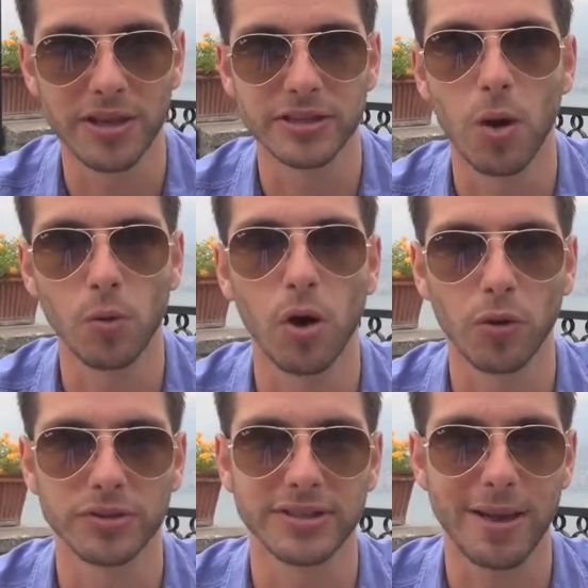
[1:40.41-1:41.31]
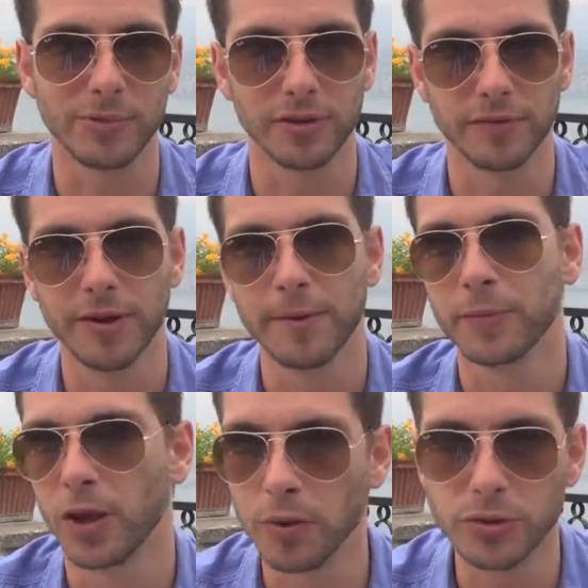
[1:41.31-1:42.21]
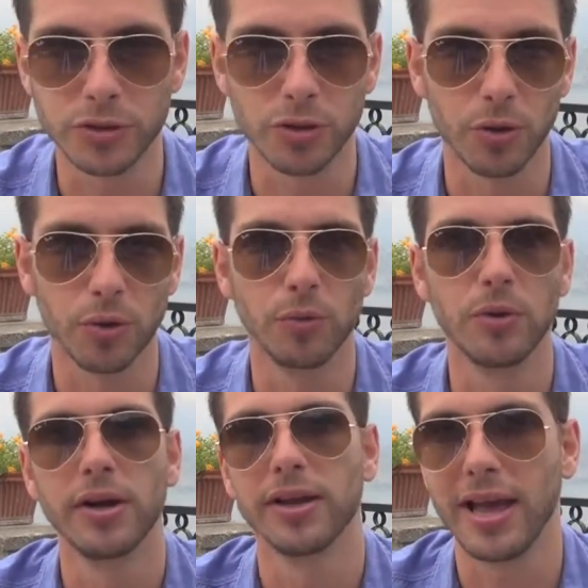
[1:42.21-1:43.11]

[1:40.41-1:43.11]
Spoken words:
with this whole concept of go to school,